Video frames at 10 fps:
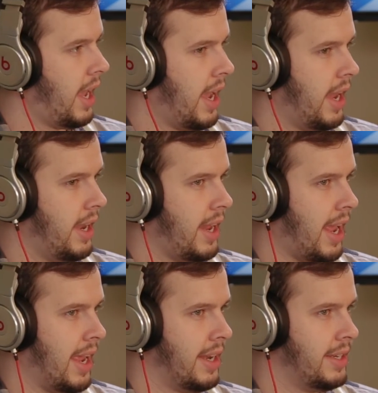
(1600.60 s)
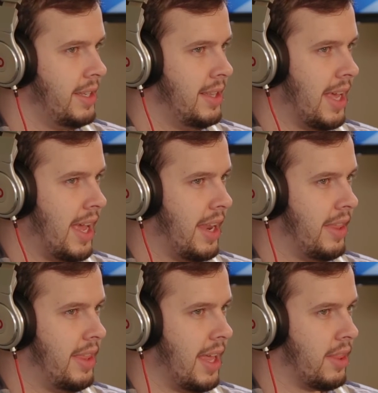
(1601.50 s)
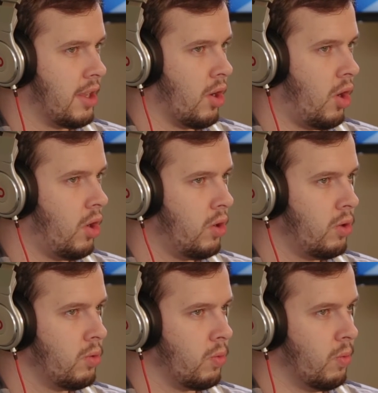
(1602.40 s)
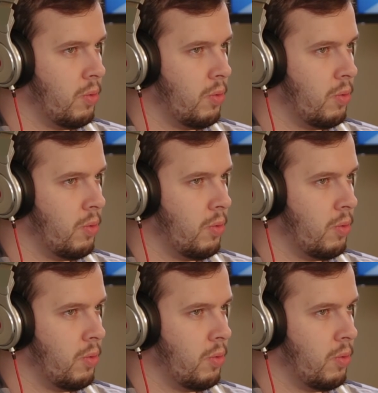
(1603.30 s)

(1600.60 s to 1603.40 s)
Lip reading: and that they're all